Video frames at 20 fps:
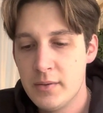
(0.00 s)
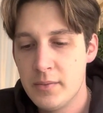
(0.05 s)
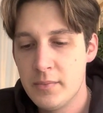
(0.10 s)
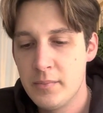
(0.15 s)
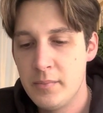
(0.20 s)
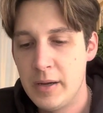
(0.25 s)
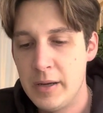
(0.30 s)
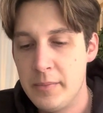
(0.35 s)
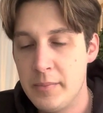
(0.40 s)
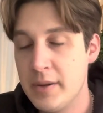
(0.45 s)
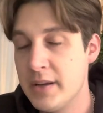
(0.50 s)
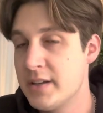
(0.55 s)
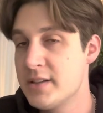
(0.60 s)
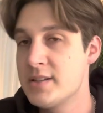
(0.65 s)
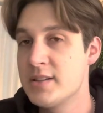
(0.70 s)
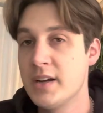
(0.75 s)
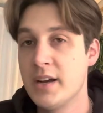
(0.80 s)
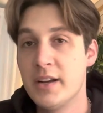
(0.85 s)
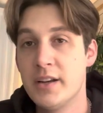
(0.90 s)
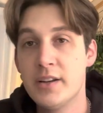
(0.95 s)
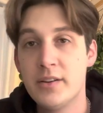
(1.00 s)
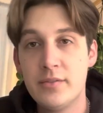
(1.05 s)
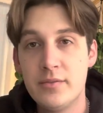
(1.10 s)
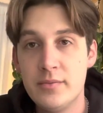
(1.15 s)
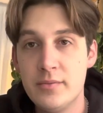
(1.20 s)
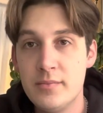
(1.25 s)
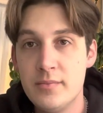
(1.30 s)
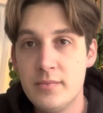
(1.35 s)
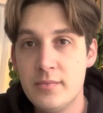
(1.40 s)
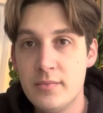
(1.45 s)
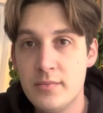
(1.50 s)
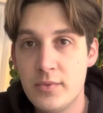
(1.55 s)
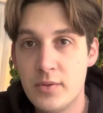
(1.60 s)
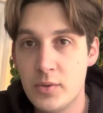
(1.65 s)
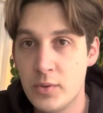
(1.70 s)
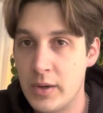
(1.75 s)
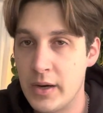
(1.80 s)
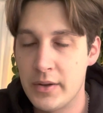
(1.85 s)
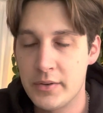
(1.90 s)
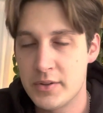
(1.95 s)
made me excited
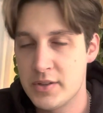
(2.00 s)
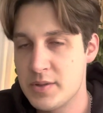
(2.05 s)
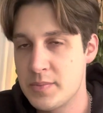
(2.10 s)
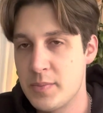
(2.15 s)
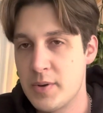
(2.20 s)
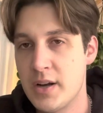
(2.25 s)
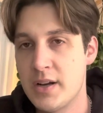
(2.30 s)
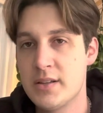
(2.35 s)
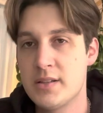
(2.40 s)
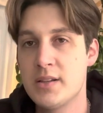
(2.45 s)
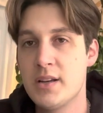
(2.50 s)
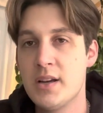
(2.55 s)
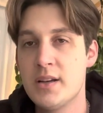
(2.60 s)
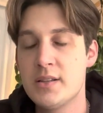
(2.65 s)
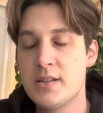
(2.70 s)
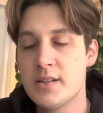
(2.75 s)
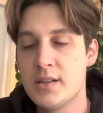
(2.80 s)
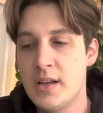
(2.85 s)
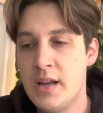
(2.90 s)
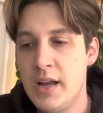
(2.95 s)
throughout this process.